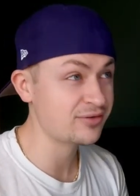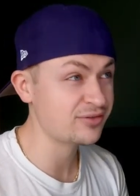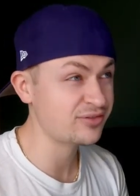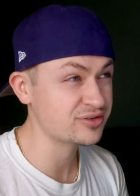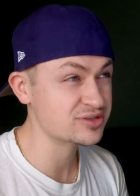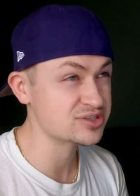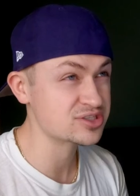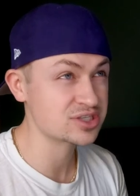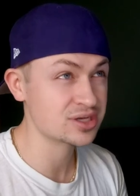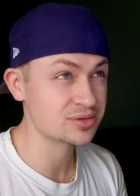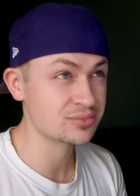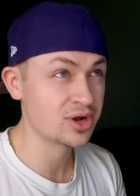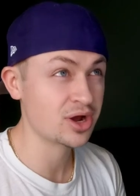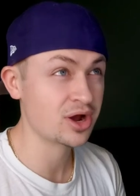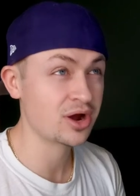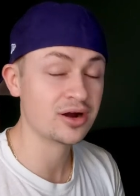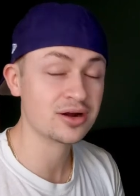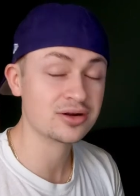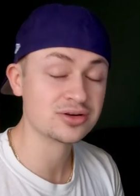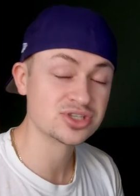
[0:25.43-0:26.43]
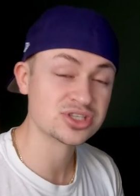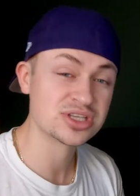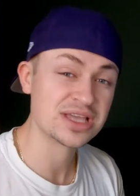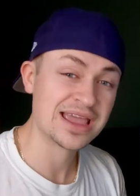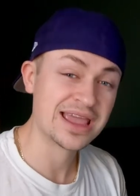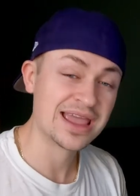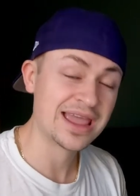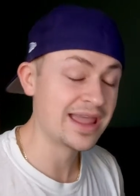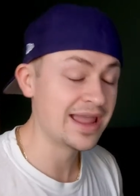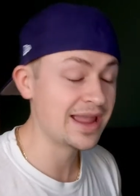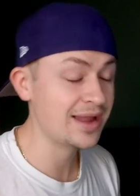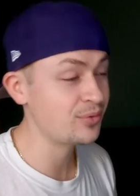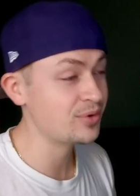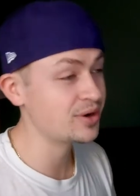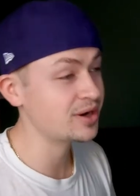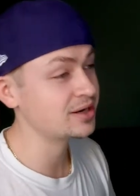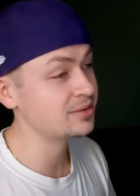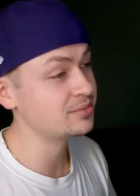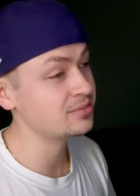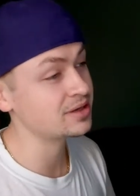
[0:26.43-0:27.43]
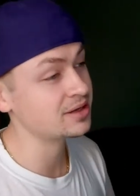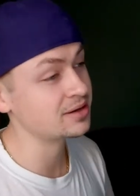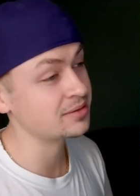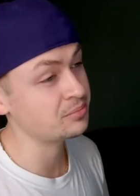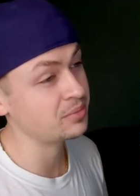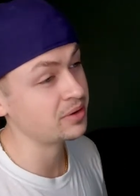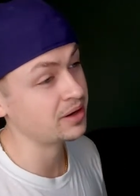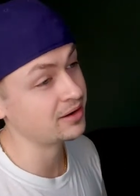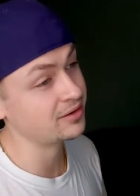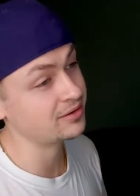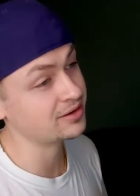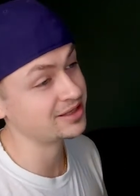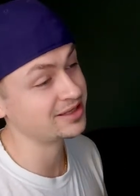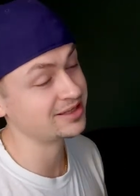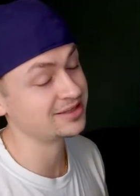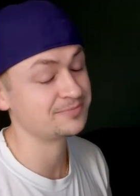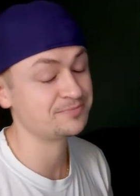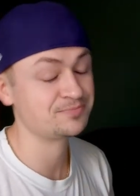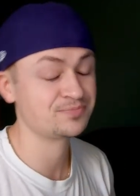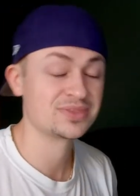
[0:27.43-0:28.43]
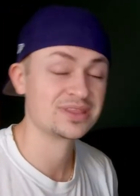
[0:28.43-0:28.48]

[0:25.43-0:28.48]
for some cars, and we're going to be comparing it